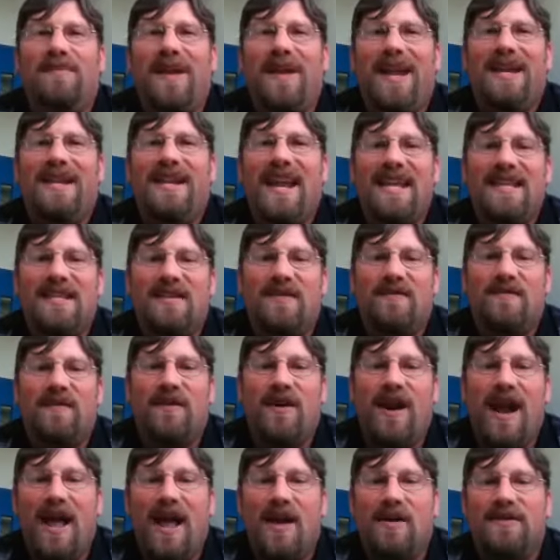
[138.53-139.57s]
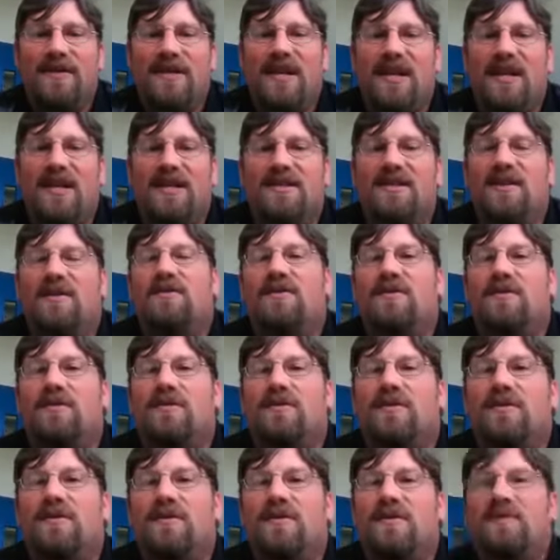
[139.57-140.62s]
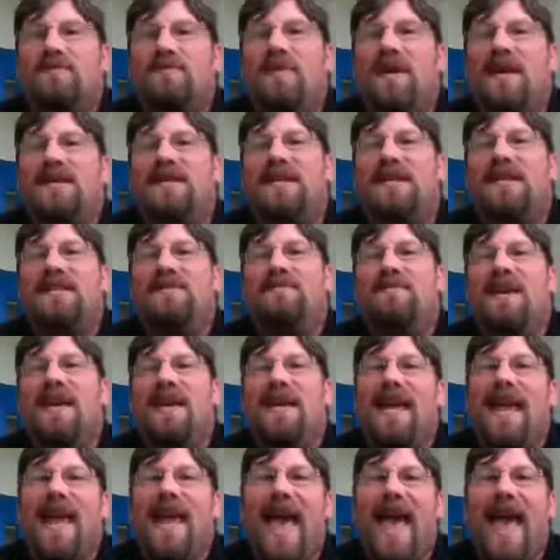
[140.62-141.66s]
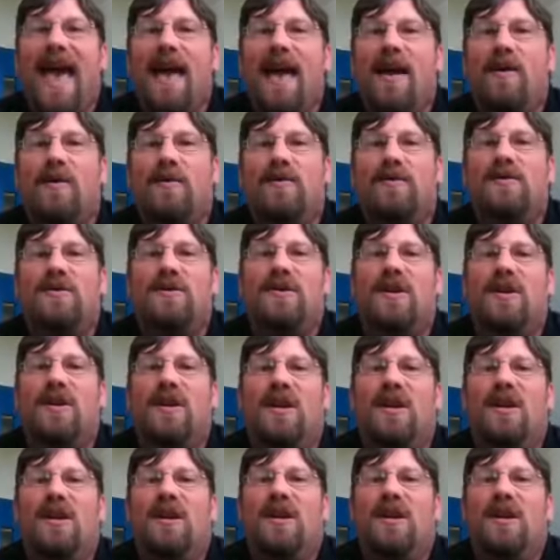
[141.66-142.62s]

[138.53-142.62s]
mandates for housing and social species being housed